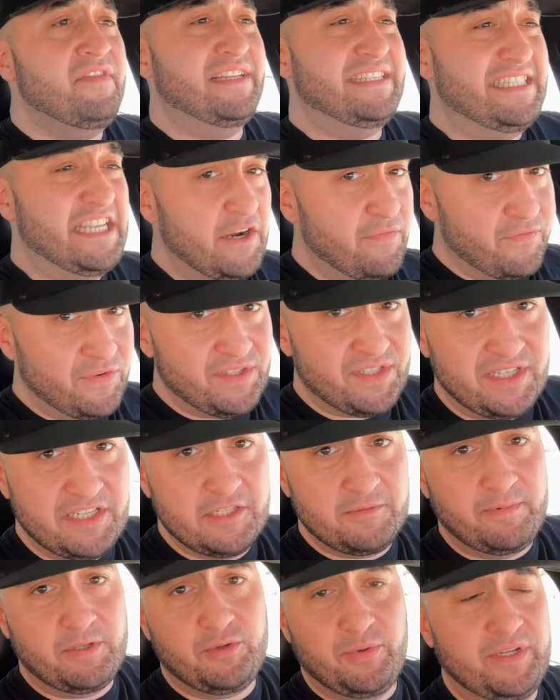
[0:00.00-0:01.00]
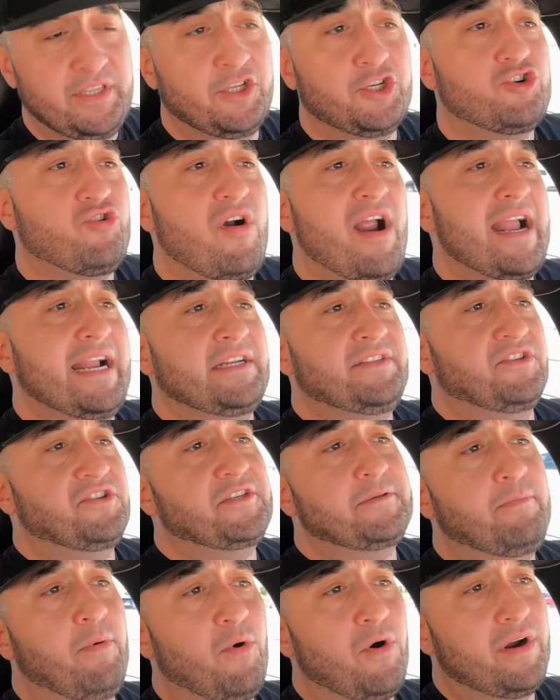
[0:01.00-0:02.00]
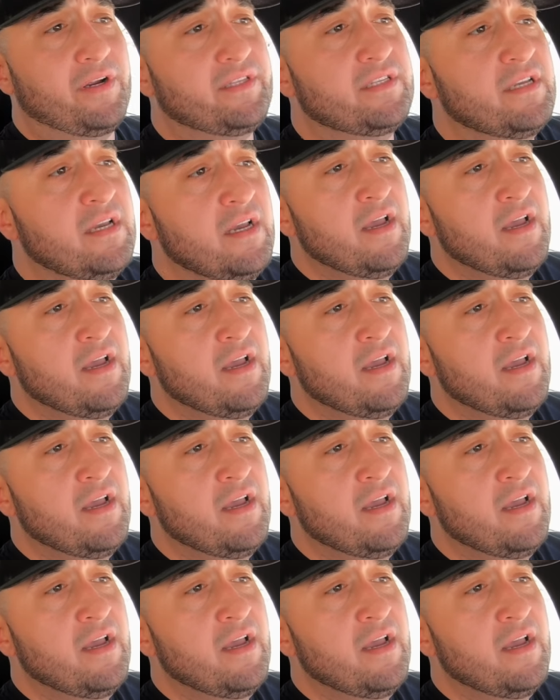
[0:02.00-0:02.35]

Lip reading: the differences between the track and the sport.